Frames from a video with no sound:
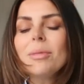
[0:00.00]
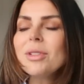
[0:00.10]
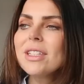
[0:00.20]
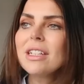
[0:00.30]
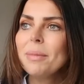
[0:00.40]
I'm
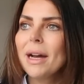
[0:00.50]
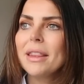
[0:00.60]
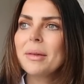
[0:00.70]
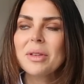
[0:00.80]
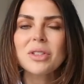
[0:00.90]
just gonna buy
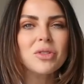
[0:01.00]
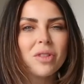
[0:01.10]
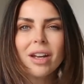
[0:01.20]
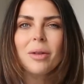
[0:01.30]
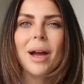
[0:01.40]
them
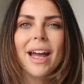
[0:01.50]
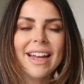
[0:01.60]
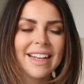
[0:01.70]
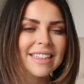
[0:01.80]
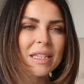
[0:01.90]
straight
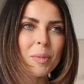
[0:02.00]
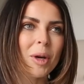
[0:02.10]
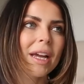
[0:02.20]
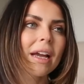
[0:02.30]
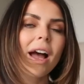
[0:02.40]
away in spring.